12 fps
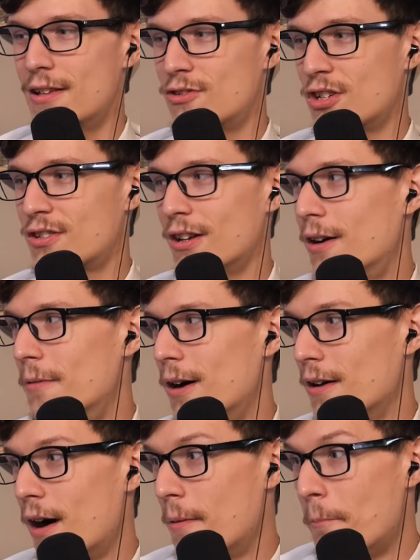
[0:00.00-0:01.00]
just
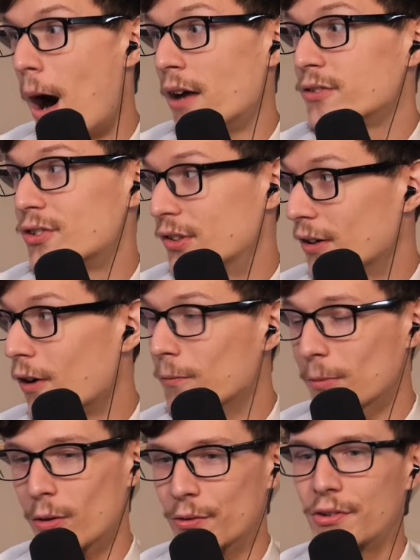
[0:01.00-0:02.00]
a monster
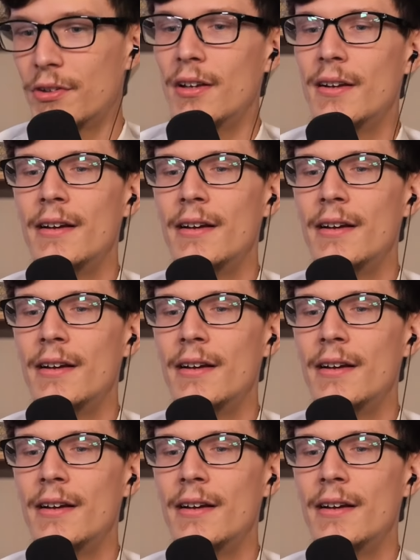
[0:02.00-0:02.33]
almost.